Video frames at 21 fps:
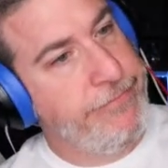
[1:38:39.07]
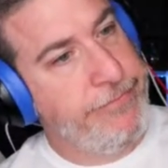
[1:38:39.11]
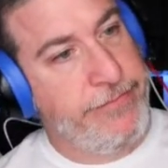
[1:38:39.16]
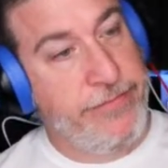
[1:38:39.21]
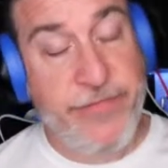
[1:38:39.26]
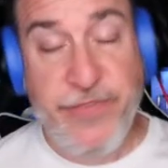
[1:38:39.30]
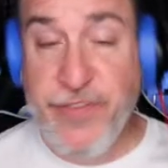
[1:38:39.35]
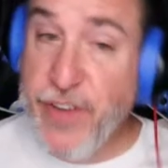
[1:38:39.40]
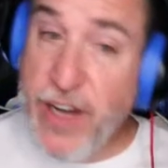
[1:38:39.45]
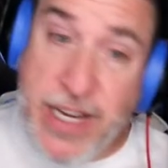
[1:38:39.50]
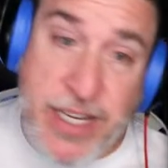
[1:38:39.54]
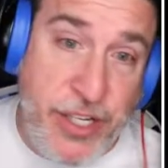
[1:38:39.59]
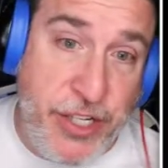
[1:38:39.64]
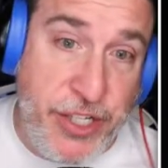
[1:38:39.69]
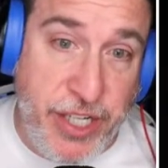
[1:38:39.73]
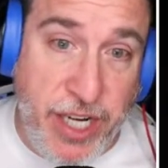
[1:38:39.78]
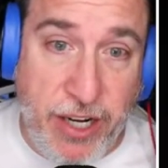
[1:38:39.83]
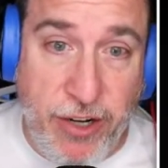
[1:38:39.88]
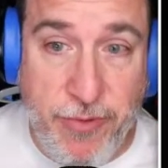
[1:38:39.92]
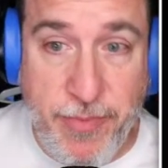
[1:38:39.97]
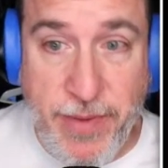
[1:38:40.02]
Fun
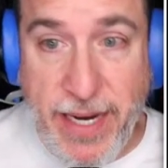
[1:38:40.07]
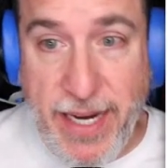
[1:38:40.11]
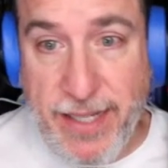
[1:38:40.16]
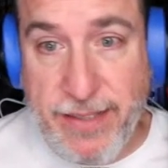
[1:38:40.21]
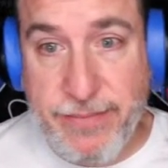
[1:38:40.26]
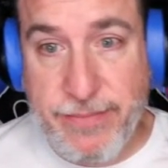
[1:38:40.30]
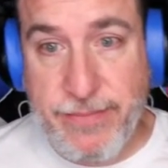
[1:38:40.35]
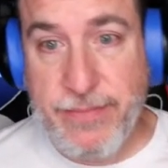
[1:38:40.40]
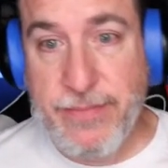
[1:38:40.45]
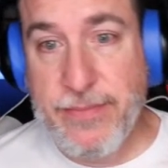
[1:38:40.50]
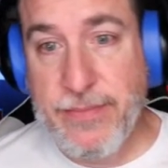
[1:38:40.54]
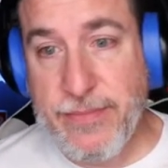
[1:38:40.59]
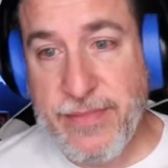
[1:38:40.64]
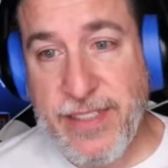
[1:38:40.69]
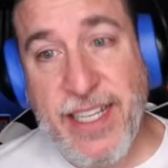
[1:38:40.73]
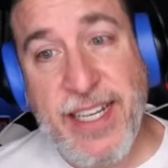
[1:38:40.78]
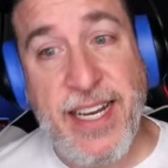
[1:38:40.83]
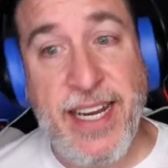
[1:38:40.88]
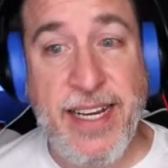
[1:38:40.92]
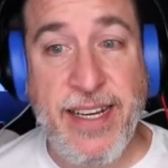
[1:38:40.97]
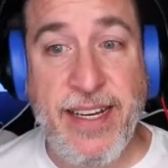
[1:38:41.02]
show, man.
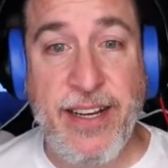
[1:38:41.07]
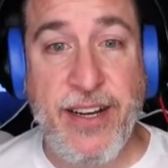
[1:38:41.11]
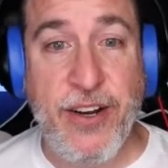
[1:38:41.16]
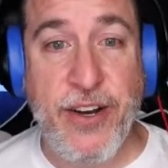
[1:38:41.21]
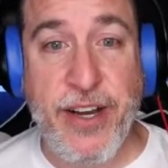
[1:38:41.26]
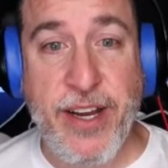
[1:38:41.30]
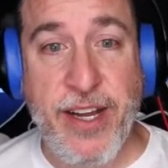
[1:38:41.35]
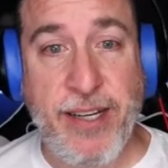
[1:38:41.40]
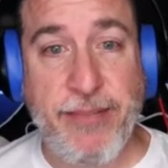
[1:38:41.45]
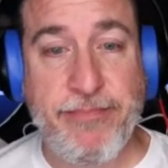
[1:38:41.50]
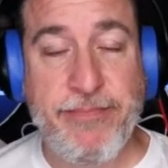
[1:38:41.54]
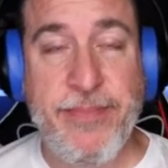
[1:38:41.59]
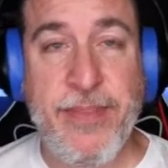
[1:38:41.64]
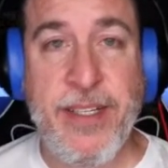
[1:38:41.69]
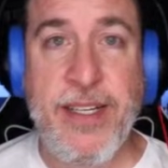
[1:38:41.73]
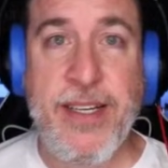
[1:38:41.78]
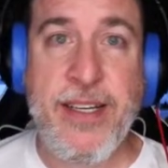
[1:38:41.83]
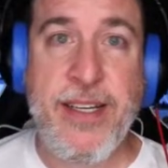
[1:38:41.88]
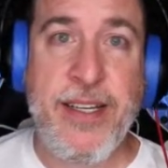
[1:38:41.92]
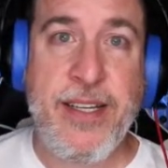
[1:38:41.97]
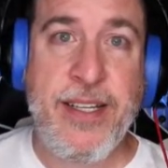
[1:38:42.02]
It ended on a
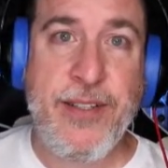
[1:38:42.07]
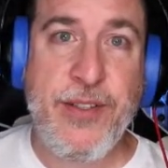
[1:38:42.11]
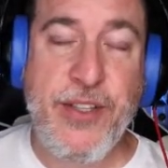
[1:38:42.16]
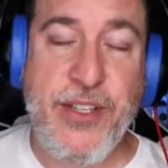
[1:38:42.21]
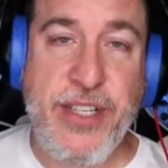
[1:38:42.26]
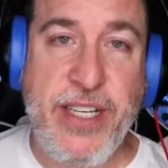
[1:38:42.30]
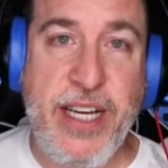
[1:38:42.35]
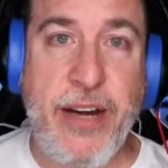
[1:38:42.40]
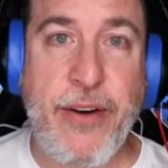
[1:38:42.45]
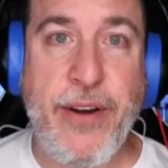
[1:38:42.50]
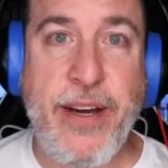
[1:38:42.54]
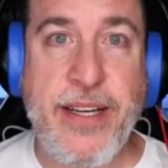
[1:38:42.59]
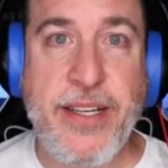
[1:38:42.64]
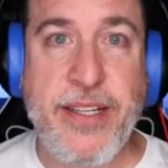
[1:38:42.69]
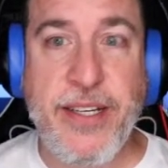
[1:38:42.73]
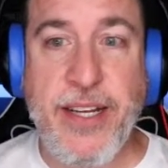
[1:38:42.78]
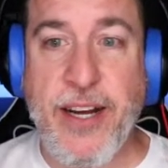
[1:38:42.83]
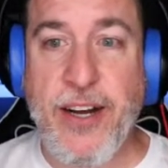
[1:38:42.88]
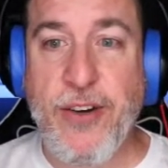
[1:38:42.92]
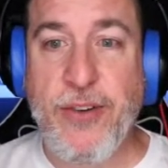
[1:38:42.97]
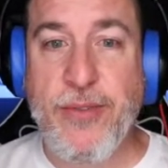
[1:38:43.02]
serious
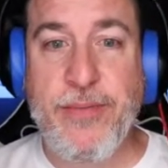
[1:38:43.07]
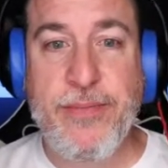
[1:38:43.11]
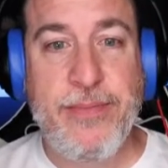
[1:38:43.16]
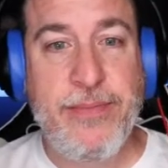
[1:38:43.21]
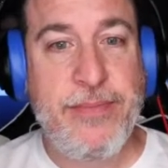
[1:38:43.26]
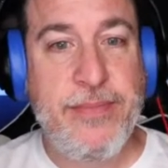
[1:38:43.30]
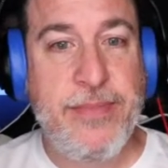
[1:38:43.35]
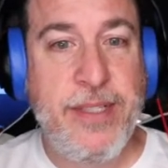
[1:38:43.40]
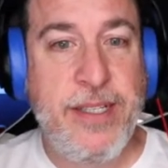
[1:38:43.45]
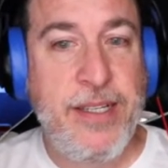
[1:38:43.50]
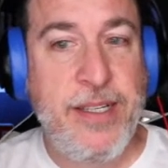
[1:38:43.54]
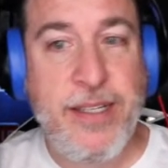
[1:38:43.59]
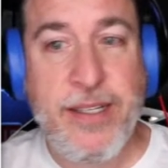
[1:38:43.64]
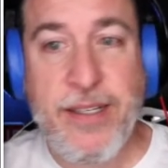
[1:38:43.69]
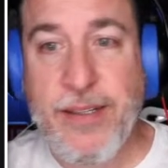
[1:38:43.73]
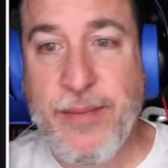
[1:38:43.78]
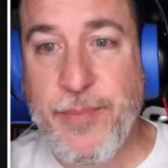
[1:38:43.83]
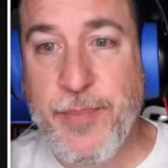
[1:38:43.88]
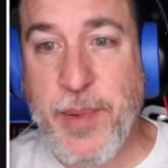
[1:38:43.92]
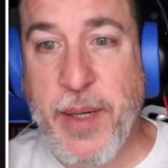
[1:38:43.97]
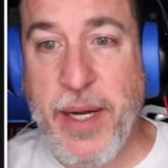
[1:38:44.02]
note,
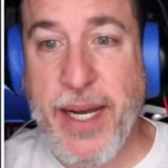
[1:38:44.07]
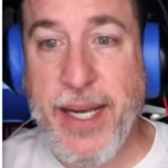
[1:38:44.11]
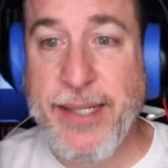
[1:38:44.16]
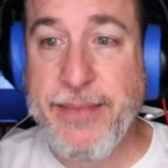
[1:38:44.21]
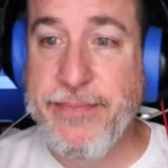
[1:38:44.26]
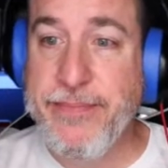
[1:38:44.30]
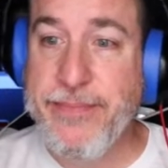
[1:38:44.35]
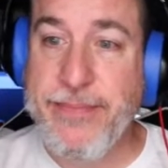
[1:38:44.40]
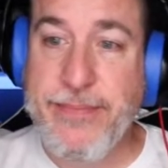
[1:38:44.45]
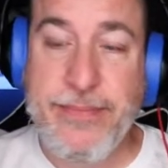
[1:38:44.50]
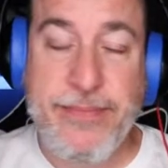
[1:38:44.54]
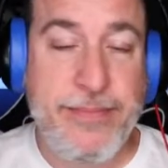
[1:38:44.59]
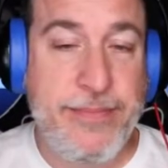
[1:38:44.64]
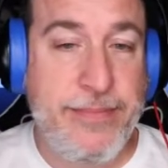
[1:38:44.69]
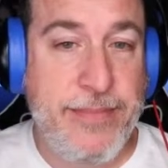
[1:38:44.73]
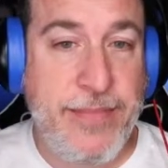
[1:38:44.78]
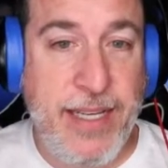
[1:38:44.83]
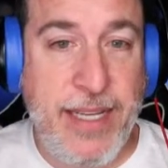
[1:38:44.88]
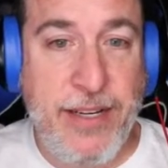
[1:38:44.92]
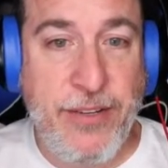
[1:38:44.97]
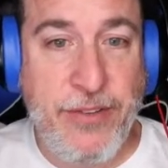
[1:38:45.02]
but
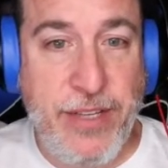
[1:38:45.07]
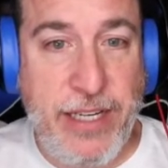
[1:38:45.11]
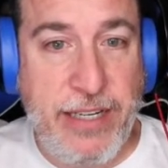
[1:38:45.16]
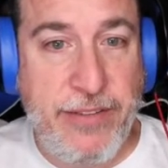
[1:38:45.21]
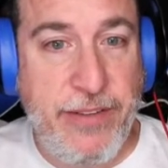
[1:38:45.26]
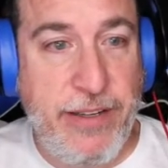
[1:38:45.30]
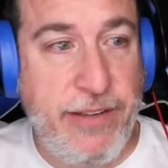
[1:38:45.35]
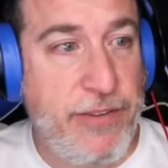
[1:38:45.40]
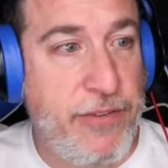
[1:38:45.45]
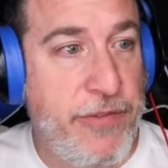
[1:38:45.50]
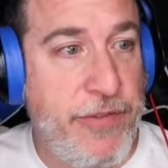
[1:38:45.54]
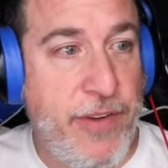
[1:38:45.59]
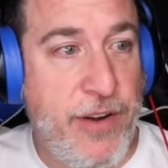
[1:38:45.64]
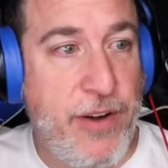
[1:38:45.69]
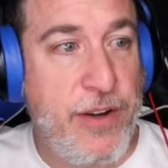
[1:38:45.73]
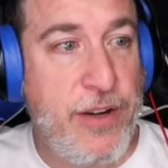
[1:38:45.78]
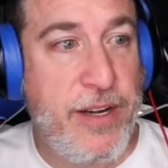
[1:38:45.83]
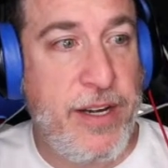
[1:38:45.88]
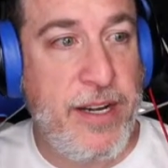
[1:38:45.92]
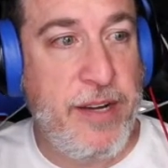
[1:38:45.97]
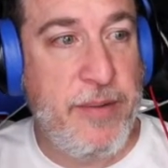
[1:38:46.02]
I don't think I've ever
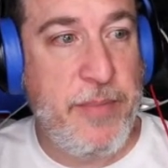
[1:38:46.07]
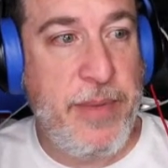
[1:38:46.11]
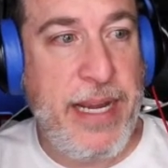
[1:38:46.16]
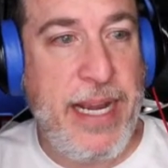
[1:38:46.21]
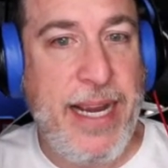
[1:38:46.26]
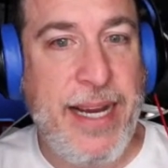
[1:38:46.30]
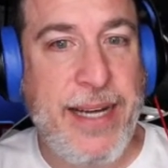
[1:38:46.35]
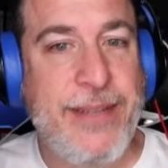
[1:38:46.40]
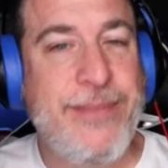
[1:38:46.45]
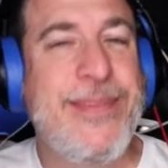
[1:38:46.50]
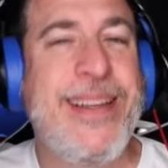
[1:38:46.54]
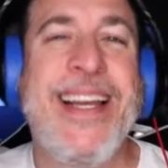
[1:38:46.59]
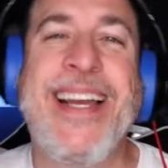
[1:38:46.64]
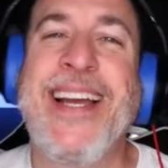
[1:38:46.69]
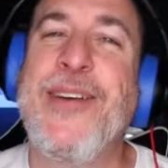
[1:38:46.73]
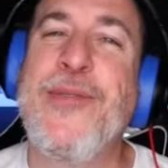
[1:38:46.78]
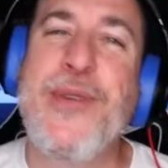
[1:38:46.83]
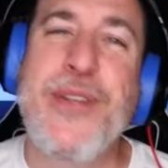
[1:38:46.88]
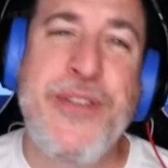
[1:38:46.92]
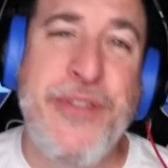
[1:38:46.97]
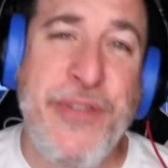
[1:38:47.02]
farted in a bag. It
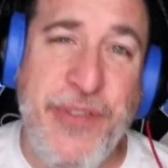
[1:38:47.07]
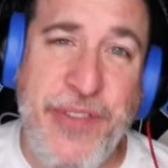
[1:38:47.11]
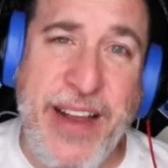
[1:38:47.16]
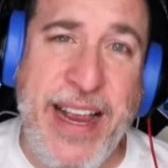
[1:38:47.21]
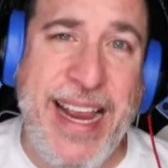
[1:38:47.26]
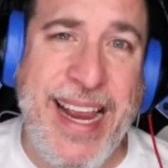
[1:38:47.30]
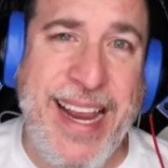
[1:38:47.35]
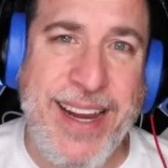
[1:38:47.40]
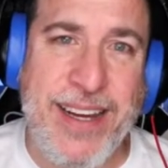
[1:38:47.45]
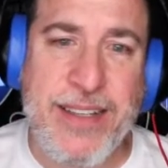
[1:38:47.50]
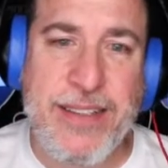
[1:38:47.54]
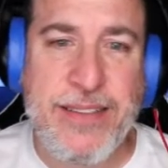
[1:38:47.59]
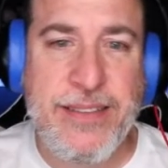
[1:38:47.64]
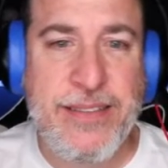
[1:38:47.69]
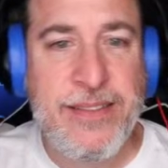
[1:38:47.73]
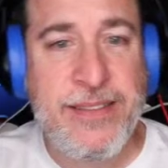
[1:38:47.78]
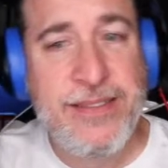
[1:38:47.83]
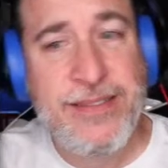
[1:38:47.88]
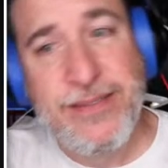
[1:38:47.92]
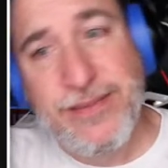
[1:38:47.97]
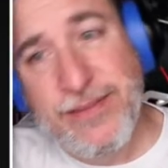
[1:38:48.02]
was fake.
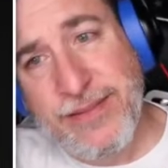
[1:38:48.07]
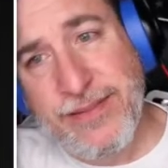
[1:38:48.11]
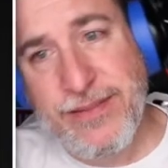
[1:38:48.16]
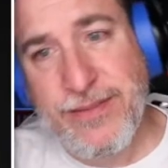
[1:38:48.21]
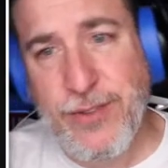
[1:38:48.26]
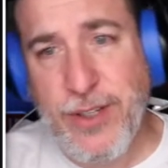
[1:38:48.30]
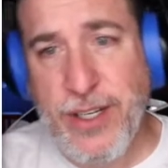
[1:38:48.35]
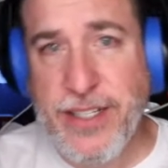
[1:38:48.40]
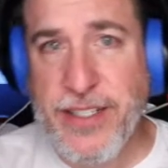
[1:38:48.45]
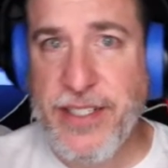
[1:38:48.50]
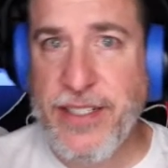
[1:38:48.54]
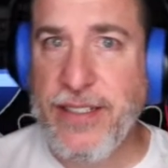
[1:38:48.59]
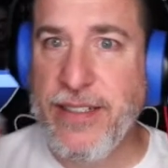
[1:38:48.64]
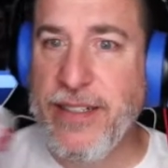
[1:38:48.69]
Was it?